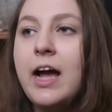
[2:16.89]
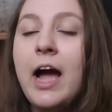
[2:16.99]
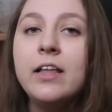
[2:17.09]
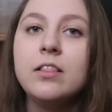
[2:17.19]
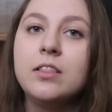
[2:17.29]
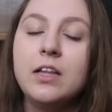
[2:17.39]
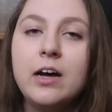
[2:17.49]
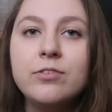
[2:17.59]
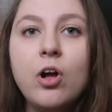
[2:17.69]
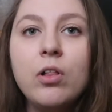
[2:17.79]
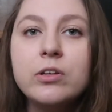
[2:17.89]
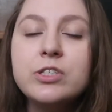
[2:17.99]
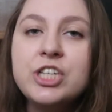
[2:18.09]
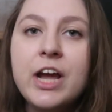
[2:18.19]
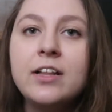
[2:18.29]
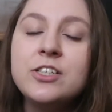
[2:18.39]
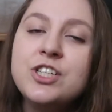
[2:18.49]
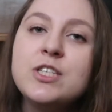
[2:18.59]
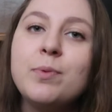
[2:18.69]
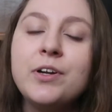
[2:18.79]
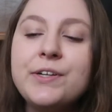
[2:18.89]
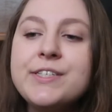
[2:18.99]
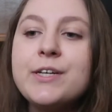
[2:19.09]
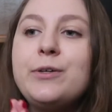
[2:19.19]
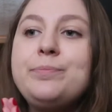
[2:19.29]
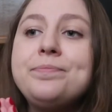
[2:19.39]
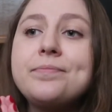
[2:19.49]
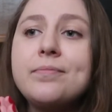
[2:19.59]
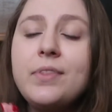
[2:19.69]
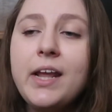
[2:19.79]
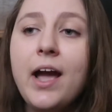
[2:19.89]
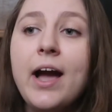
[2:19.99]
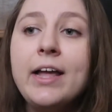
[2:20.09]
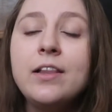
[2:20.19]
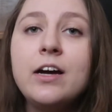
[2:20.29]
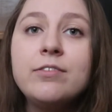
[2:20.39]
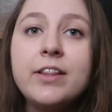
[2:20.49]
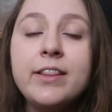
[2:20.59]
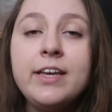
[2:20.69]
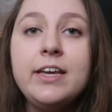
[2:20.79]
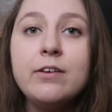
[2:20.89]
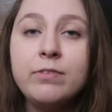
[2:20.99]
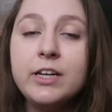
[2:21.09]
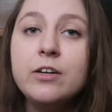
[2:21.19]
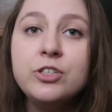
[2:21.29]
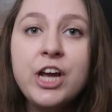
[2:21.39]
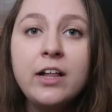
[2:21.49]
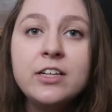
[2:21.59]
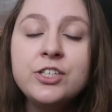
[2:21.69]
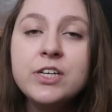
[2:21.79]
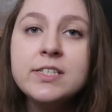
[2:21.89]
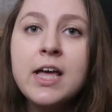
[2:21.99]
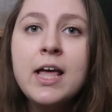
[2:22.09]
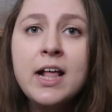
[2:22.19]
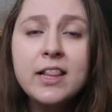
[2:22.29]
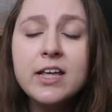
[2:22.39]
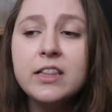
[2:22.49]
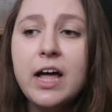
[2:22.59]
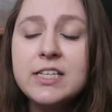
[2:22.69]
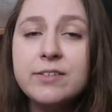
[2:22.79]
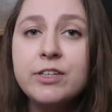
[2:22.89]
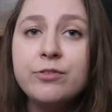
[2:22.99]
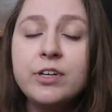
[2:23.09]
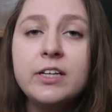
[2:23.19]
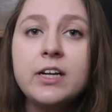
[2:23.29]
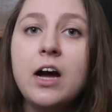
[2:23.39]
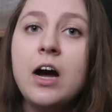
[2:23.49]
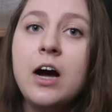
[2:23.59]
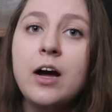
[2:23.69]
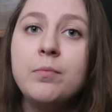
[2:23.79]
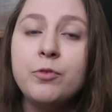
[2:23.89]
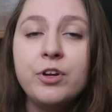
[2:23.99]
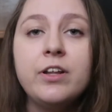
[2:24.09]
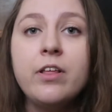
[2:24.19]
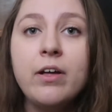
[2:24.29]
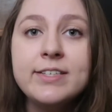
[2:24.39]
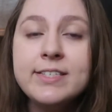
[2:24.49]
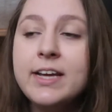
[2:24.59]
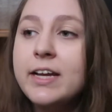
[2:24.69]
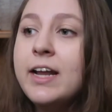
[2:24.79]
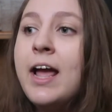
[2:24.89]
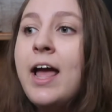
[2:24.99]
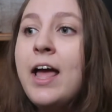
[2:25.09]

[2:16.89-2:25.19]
I loved all those challenges, but also I loved the video challenges that lots of different readathons did.